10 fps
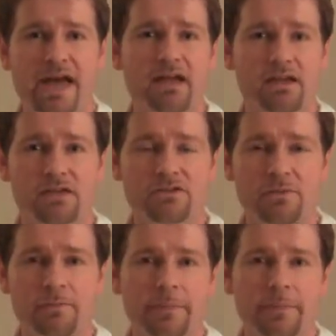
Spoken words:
package.